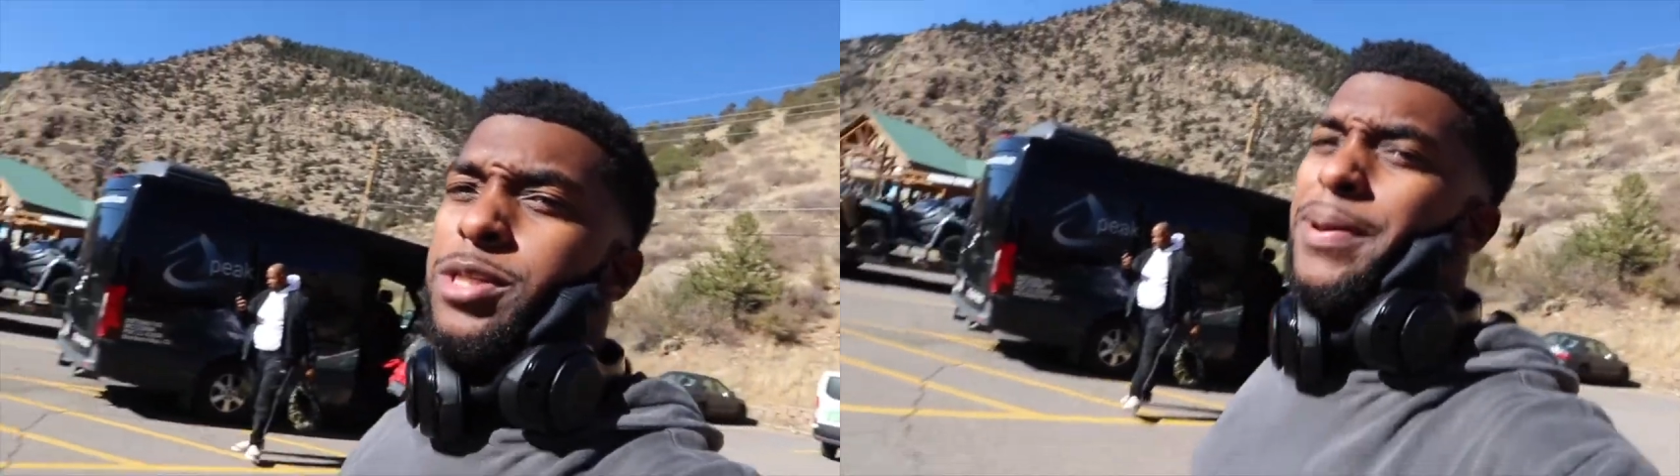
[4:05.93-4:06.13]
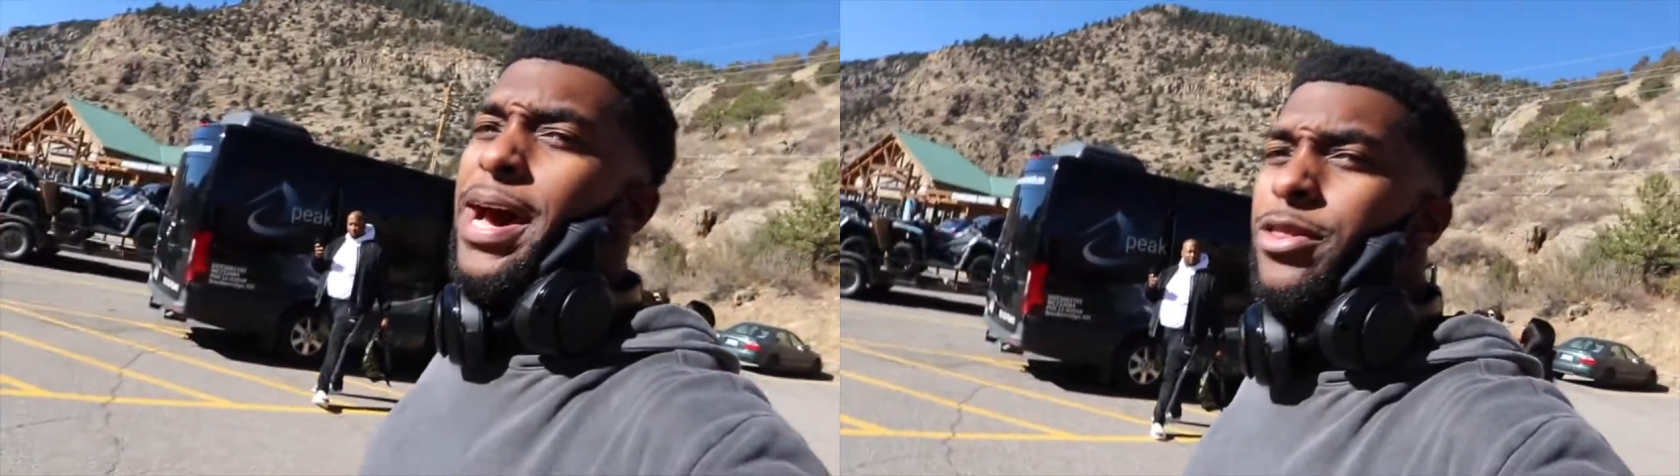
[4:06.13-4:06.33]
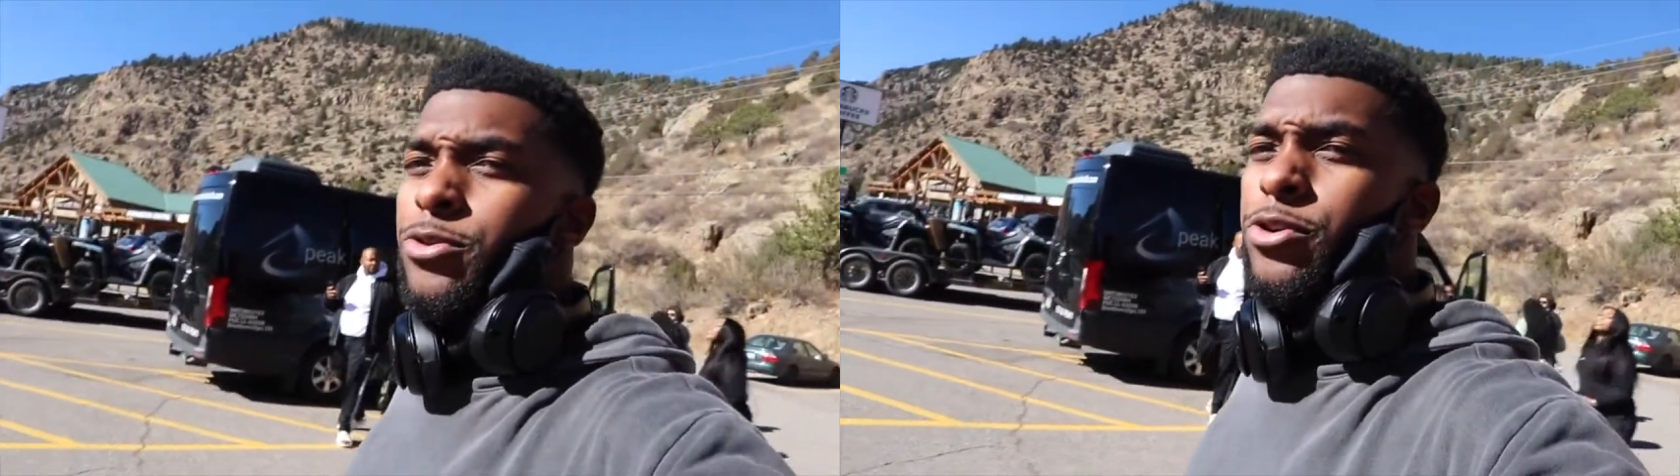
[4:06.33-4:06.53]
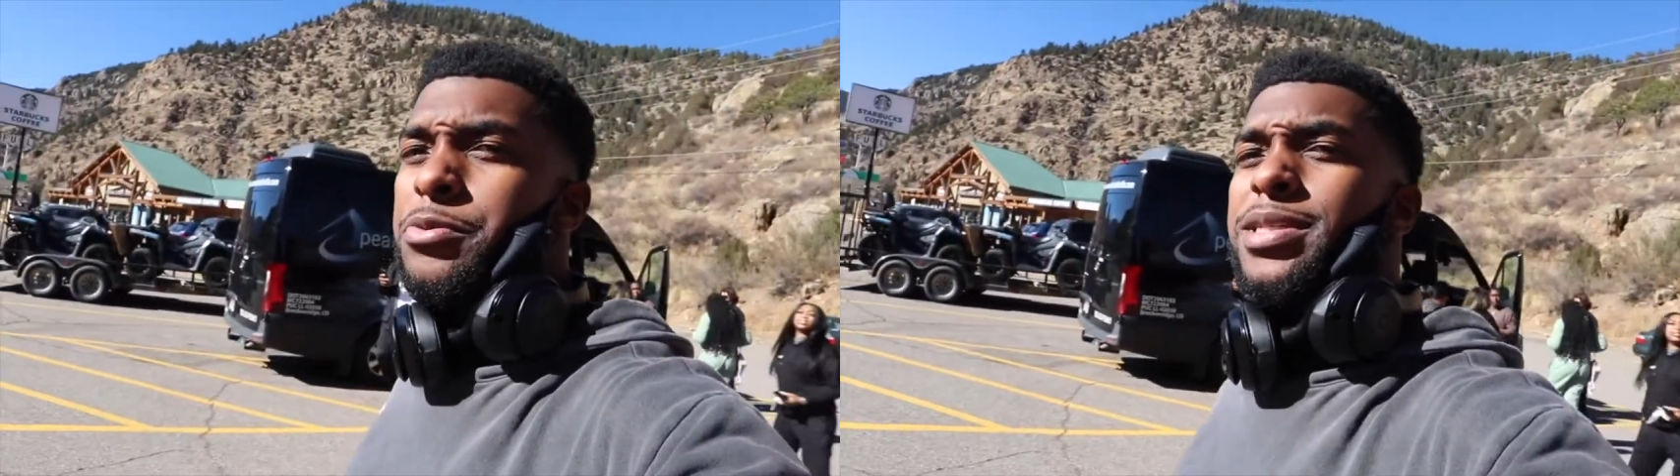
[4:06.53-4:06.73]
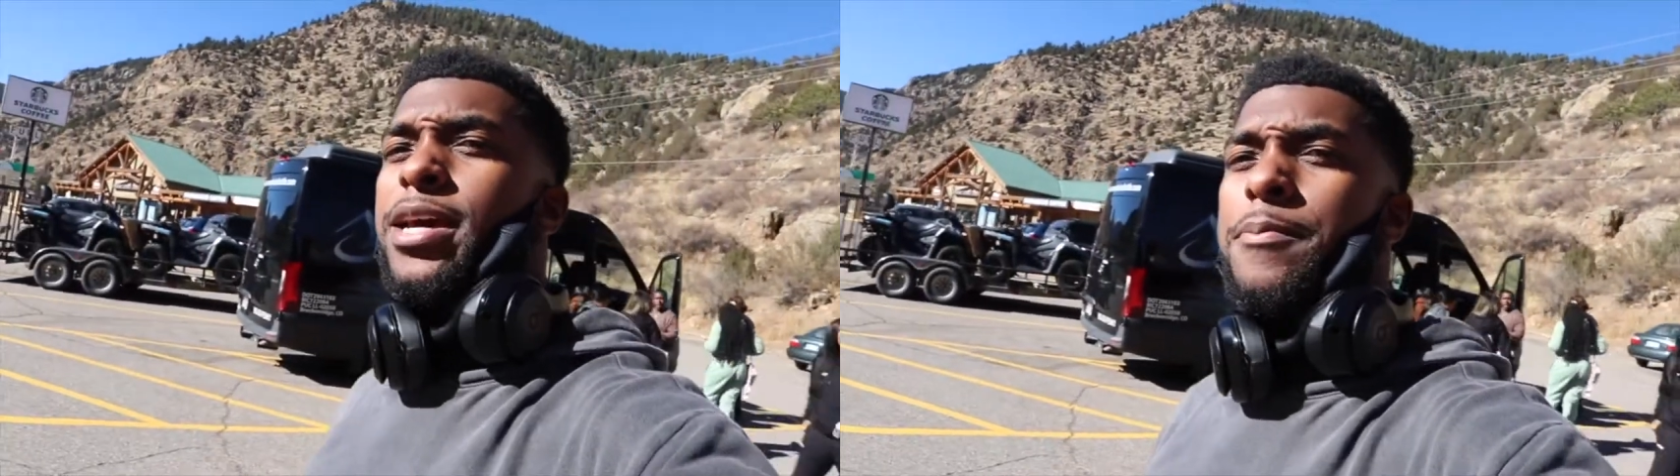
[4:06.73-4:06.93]
the
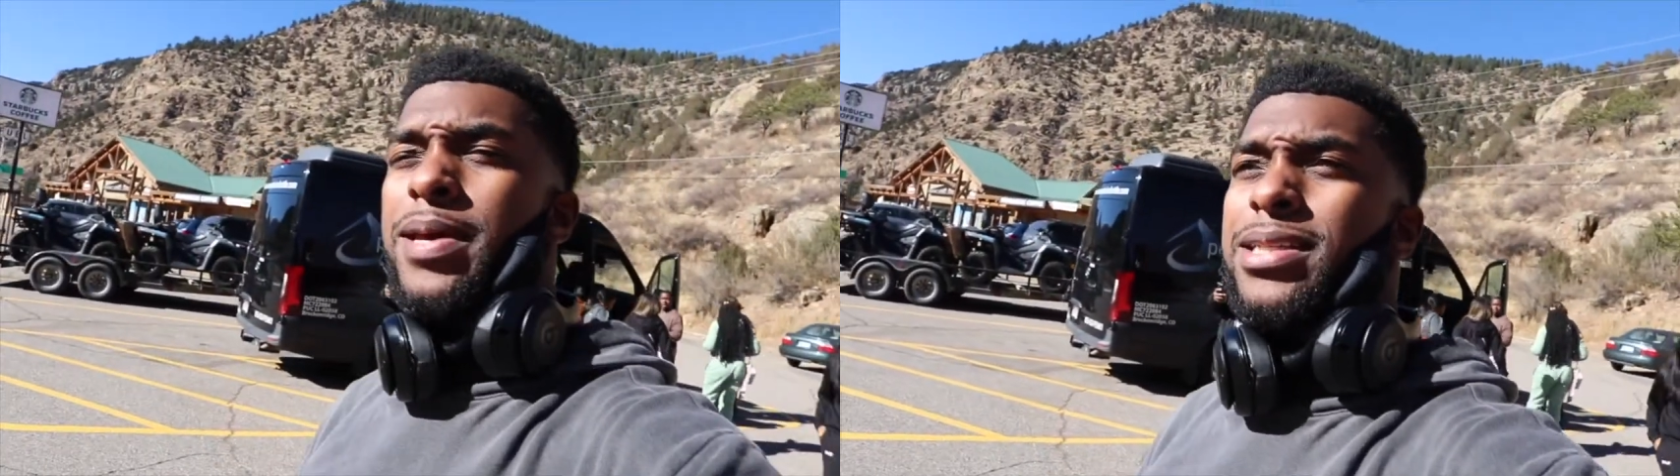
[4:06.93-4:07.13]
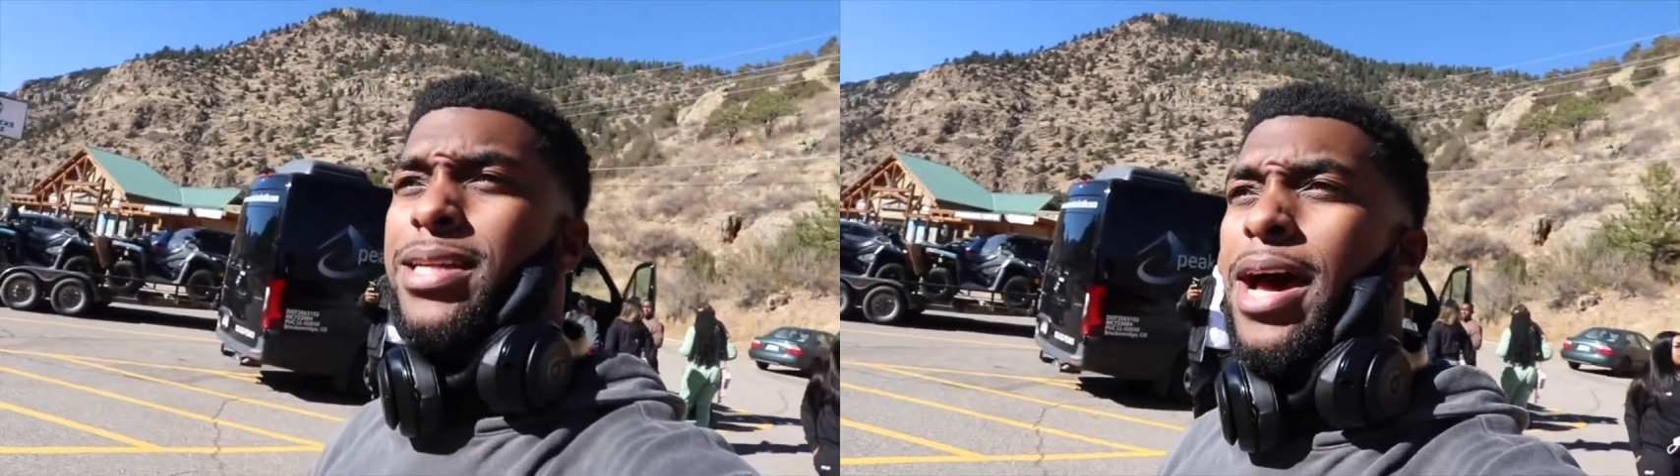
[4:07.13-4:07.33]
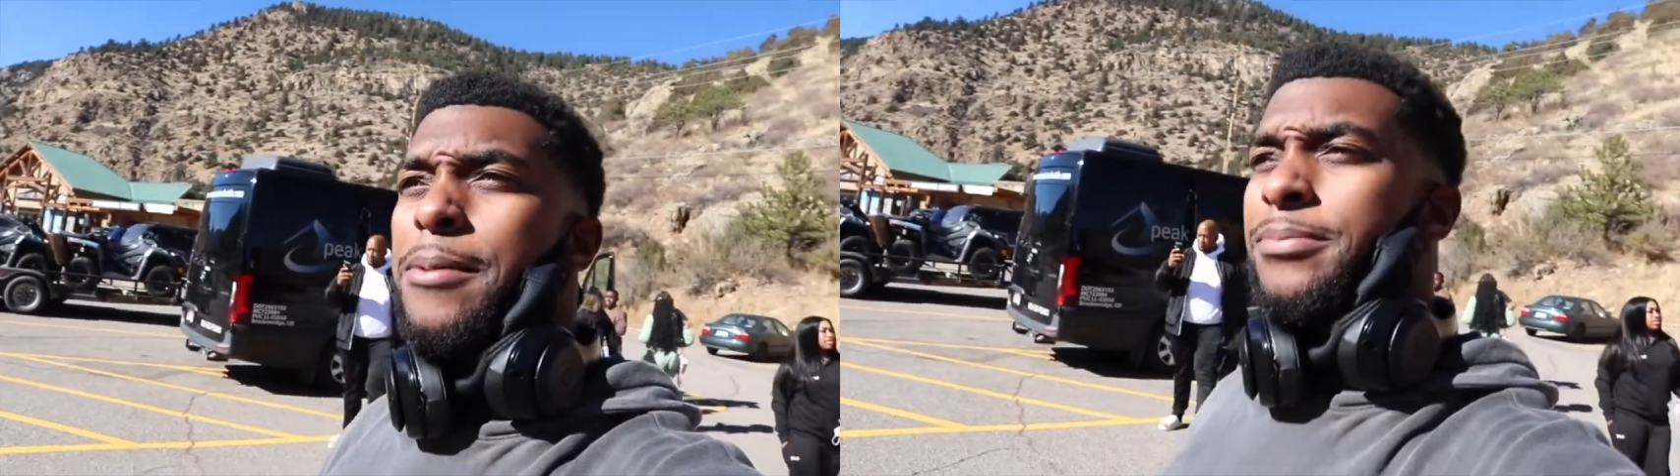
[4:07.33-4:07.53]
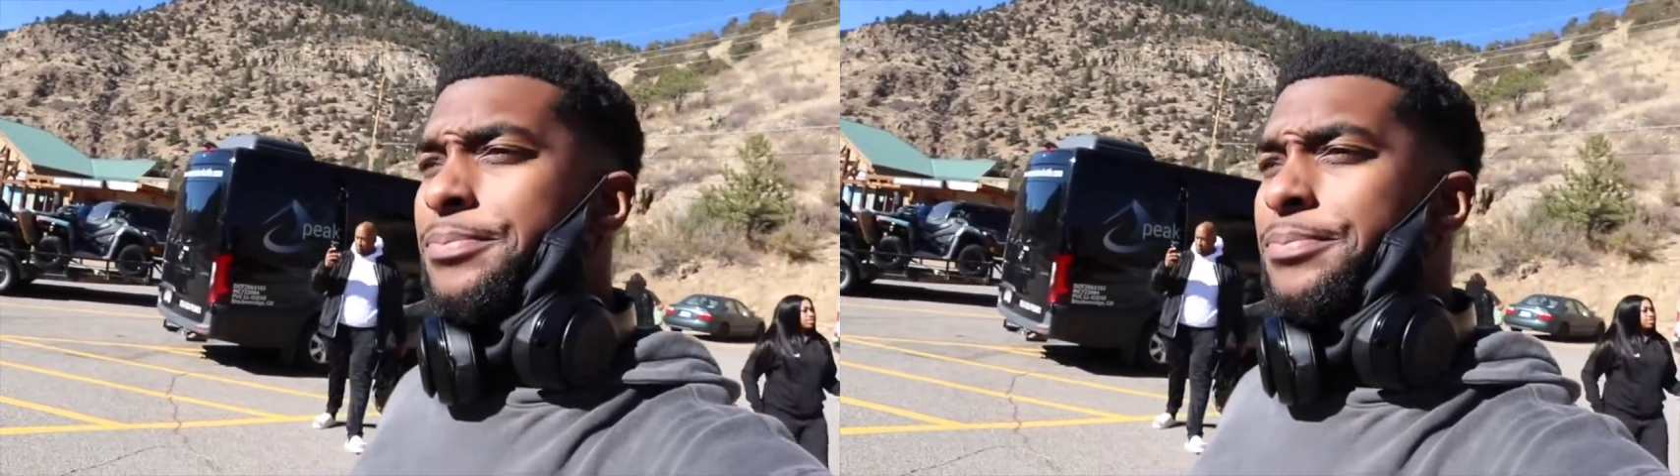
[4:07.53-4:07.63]
bathroom, take a pit stop,